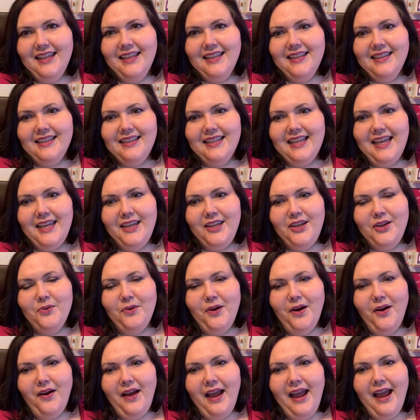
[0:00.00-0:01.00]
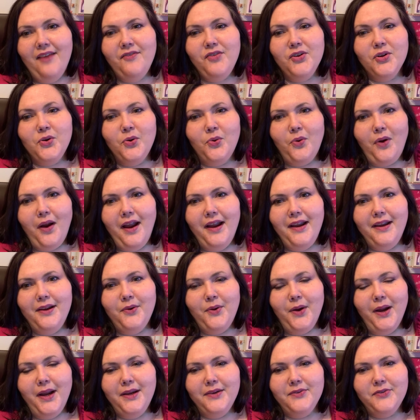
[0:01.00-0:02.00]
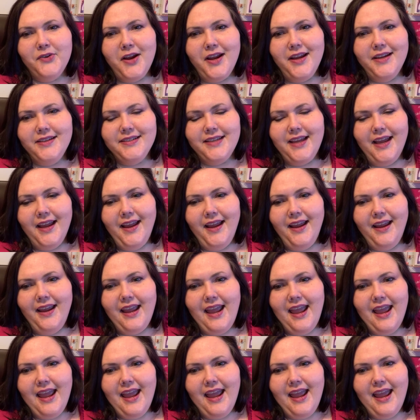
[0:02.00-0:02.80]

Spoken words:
Thank you all. Have a great, great, great day,